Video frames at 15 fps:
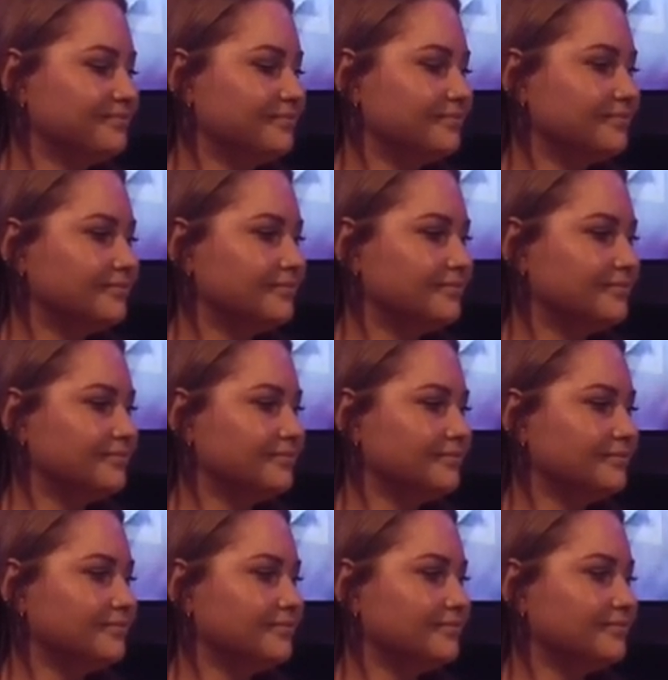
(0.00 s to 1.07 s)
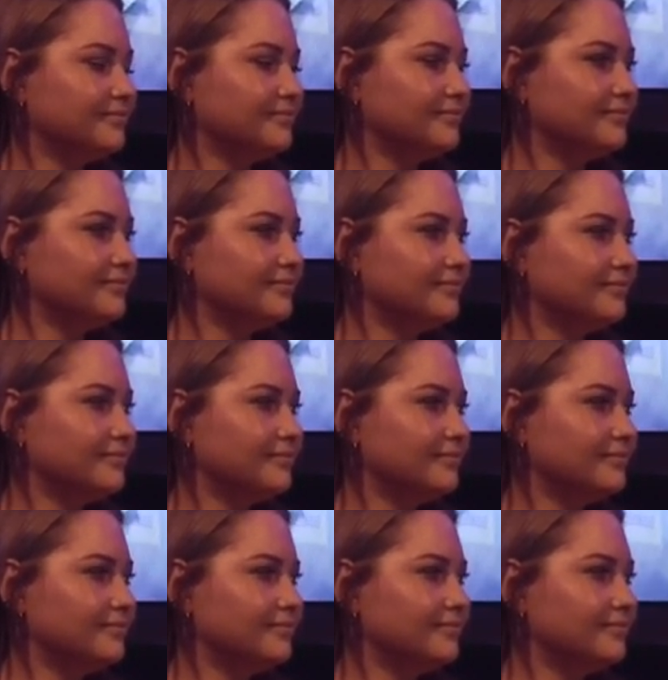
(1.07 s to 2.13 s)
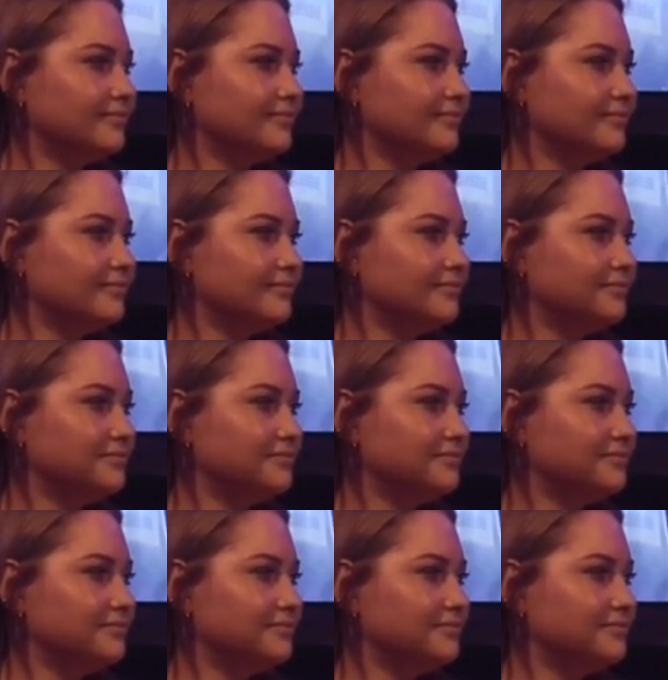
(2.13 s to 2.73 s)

This person isn't speaking.